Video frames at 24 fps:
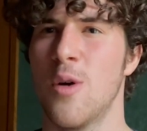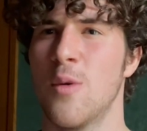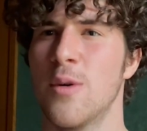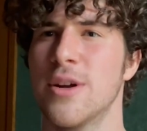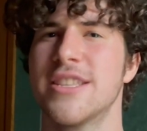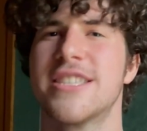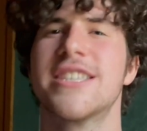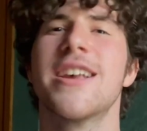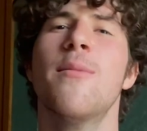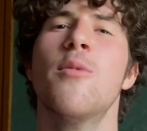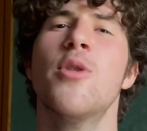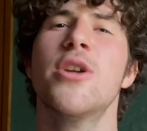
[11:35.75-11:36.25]

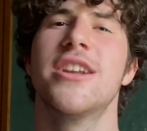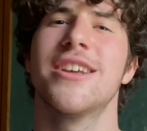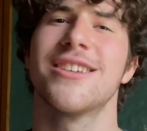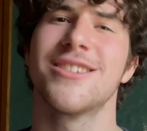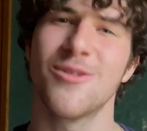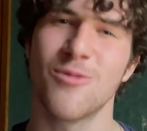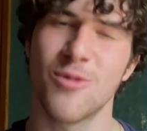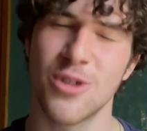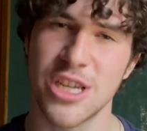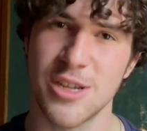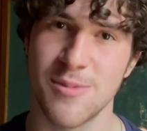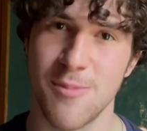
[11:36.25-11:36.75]
When someone
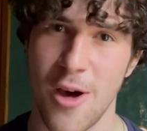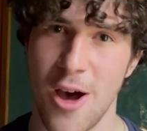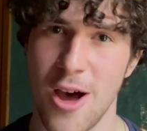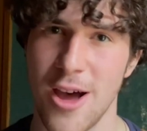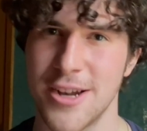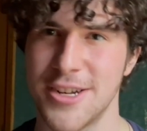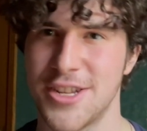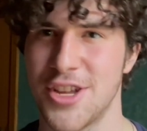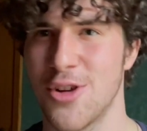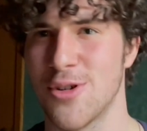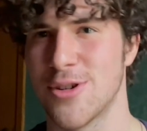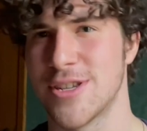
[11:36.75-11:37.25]
doesn't
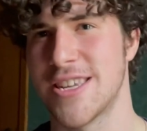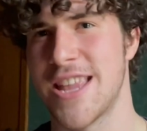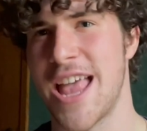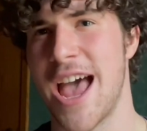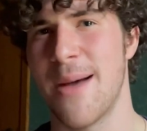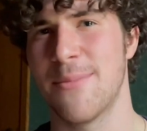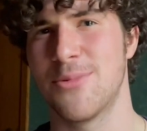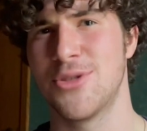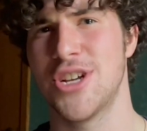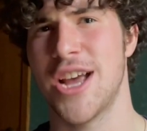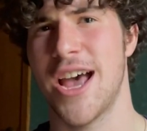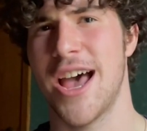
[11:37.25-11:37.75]
respond to your
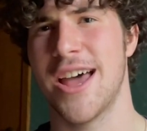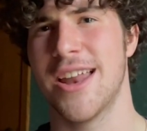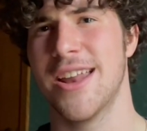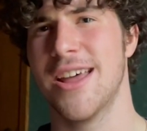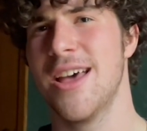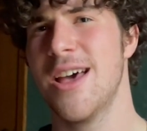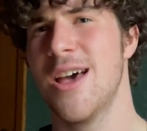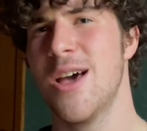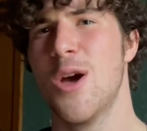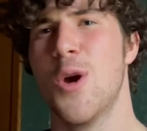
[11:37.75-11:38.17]
Snapchat.